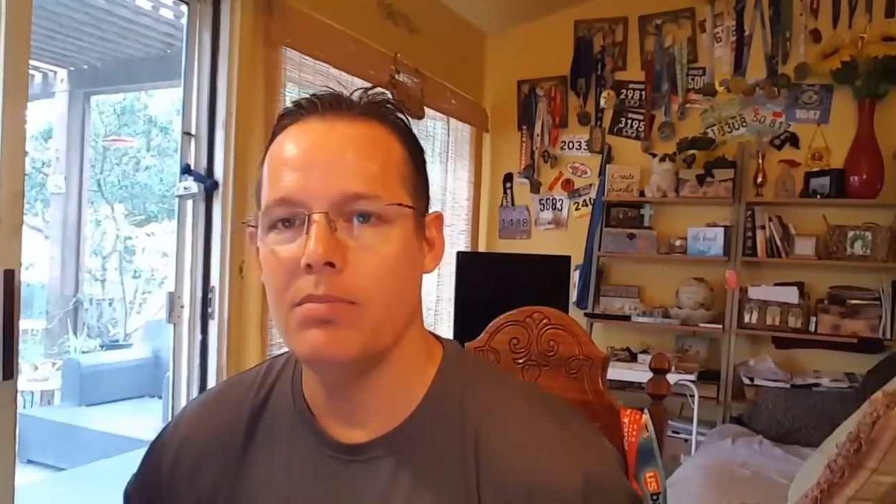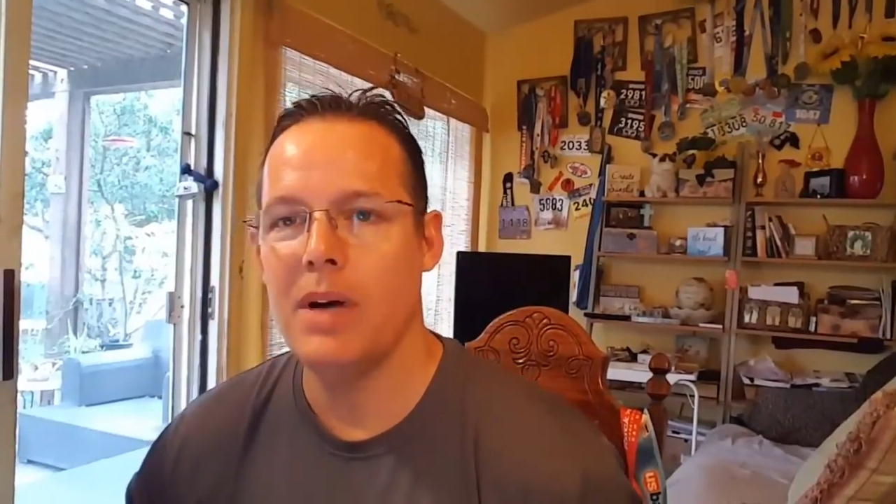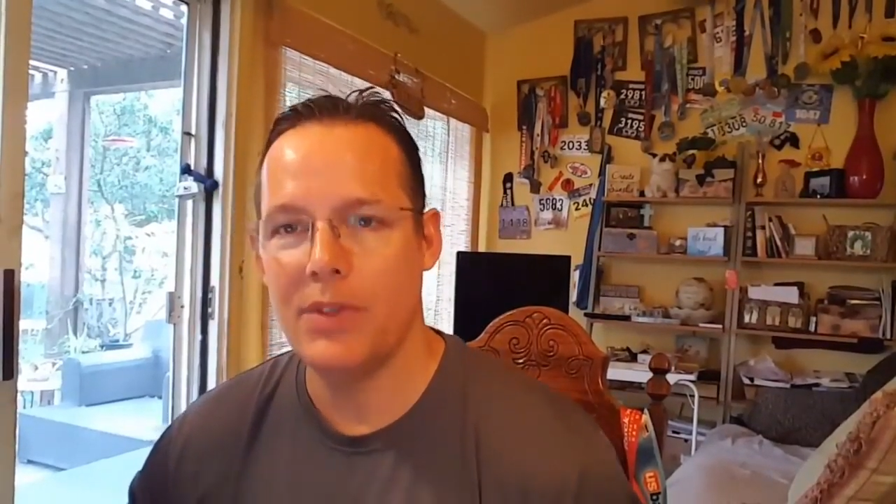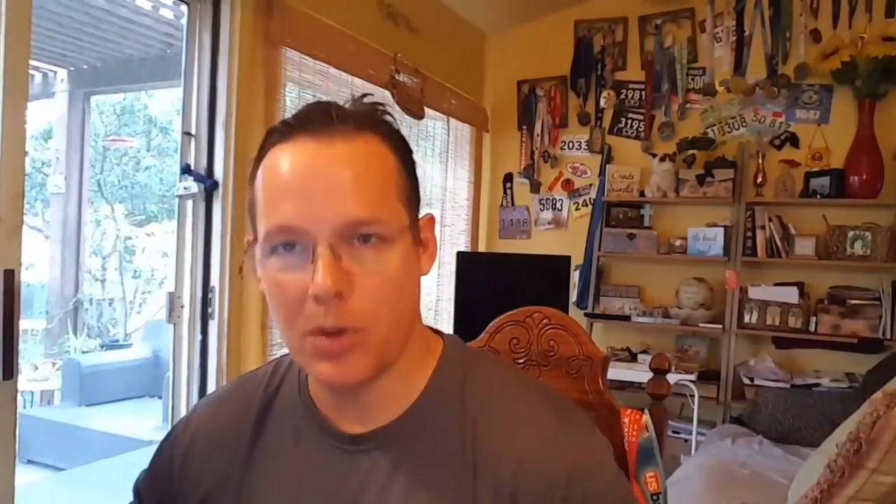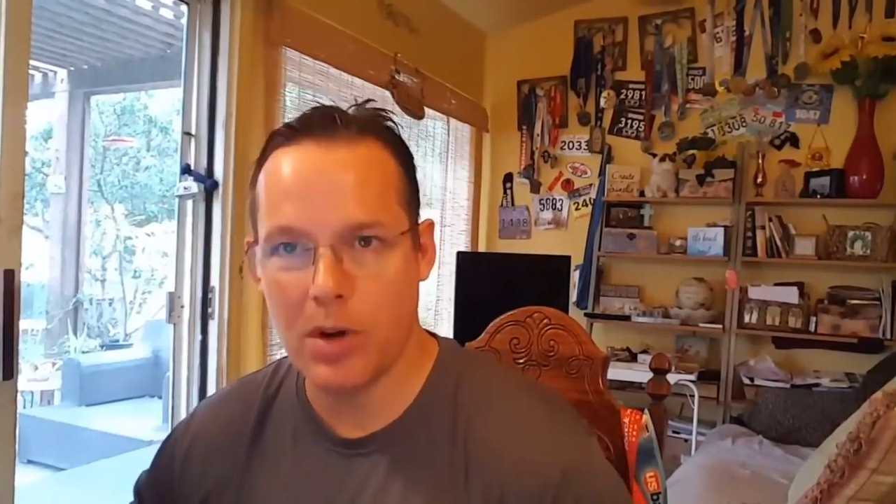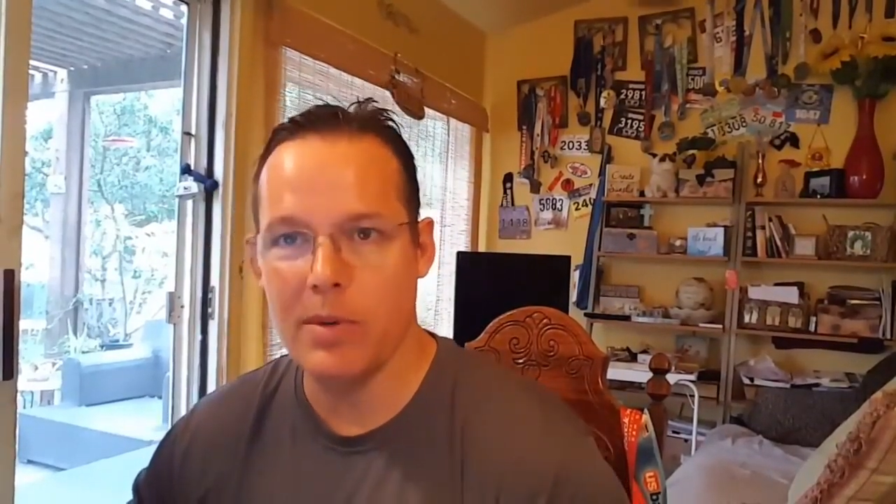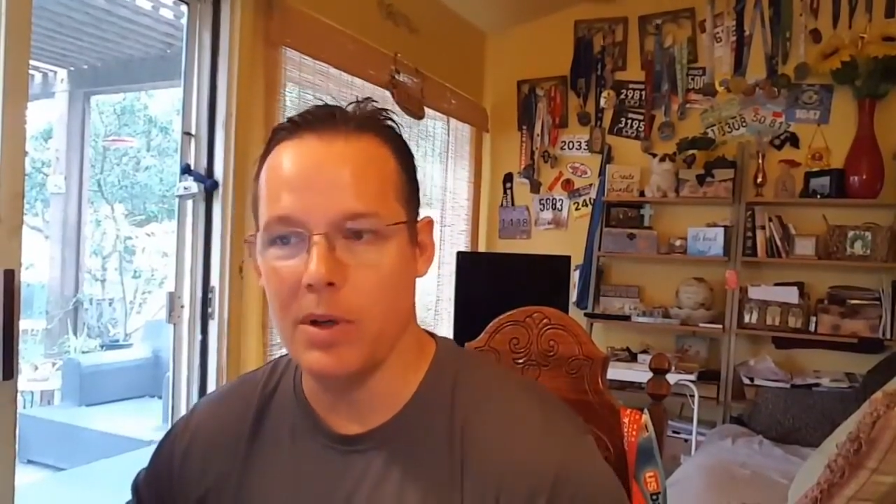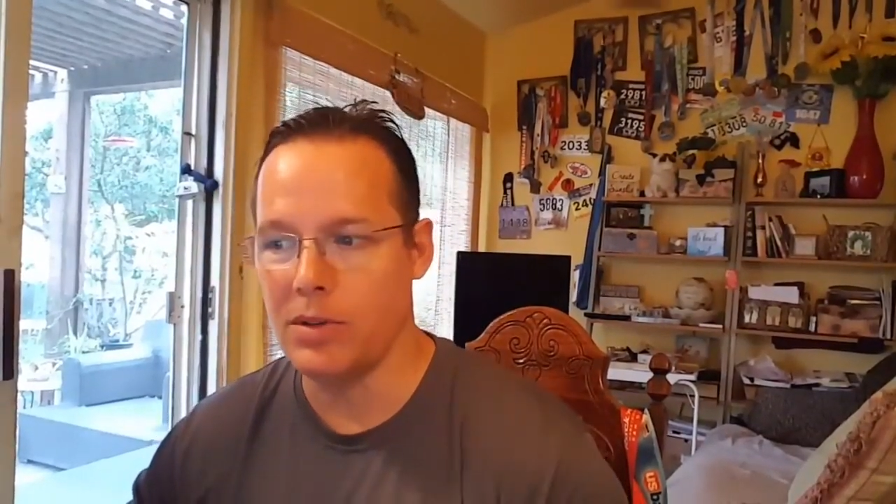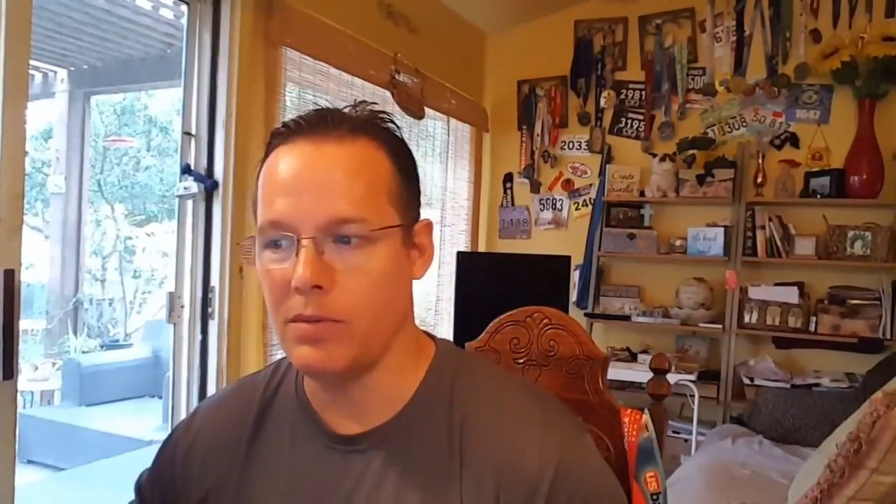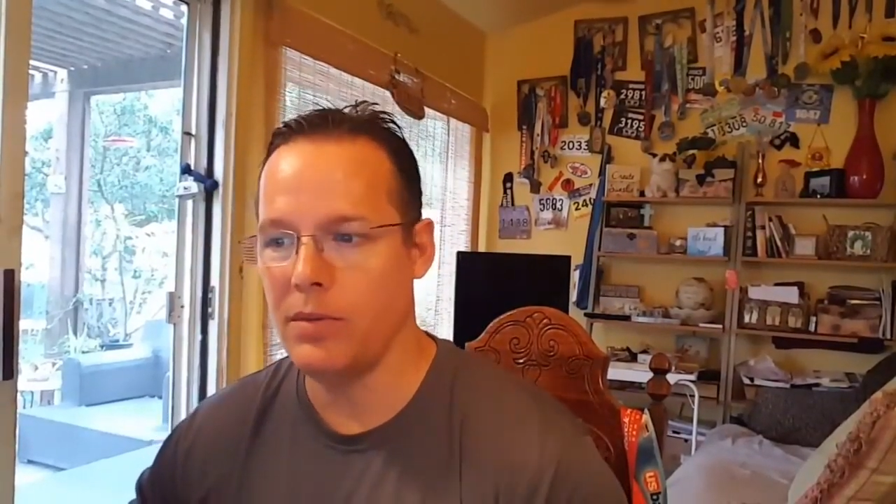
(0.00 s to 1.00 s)
by the
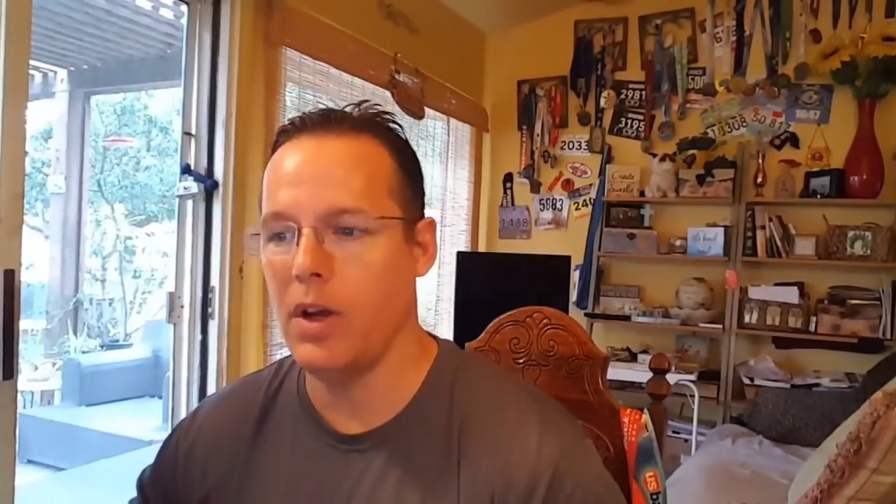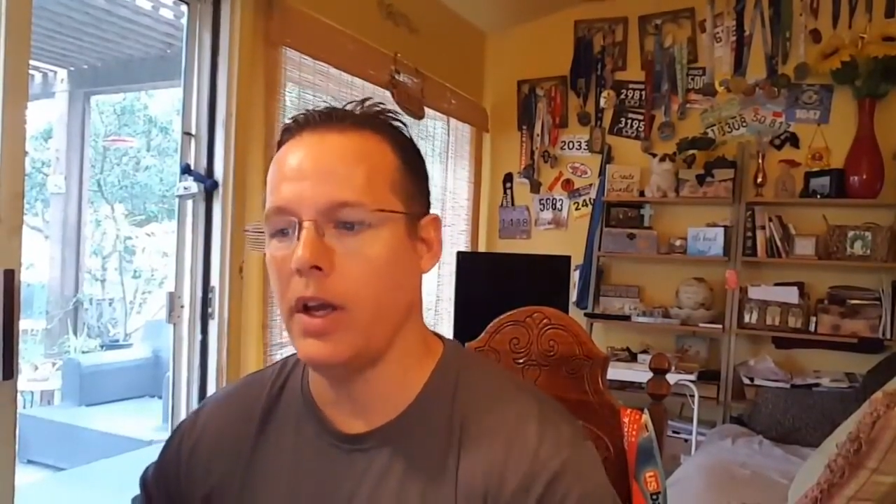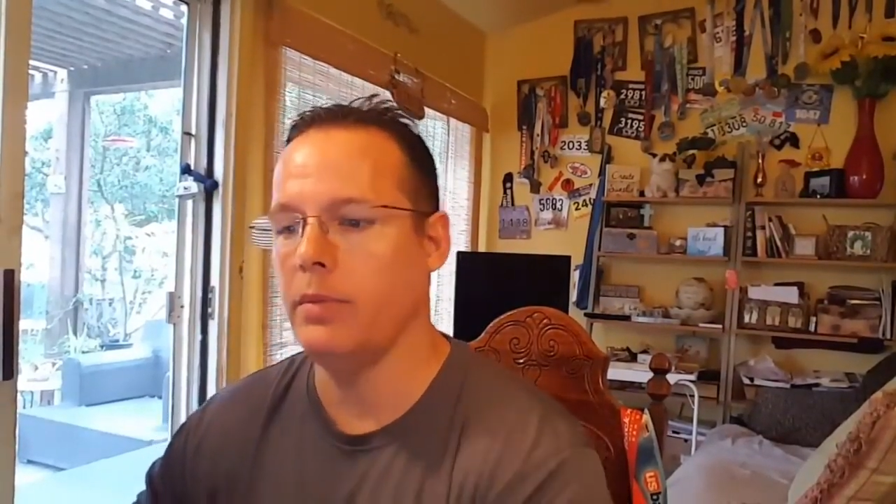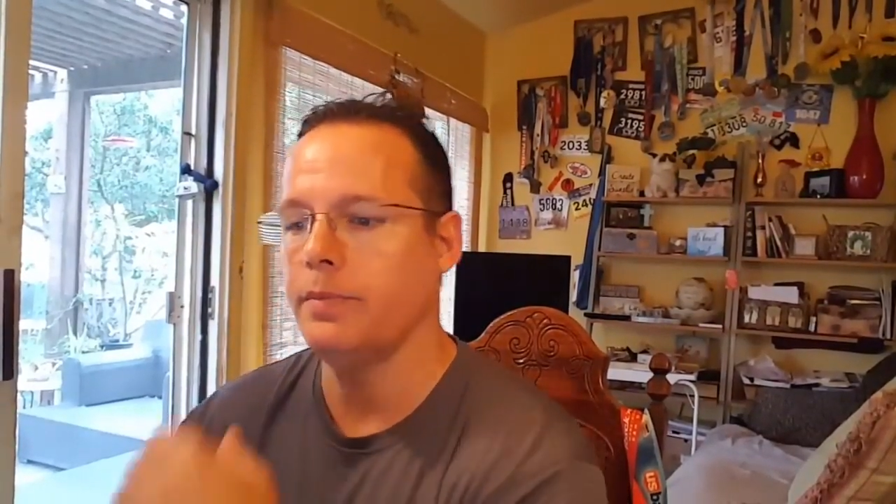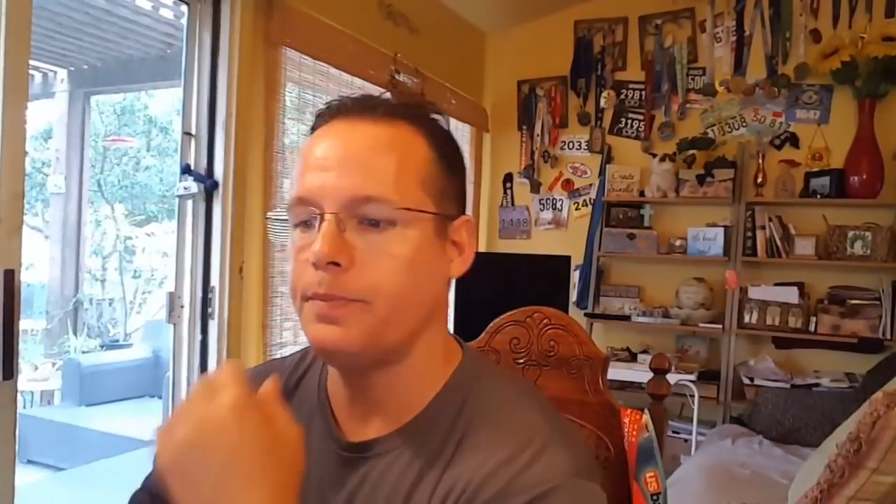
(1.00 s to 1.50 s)
criminals. Okay.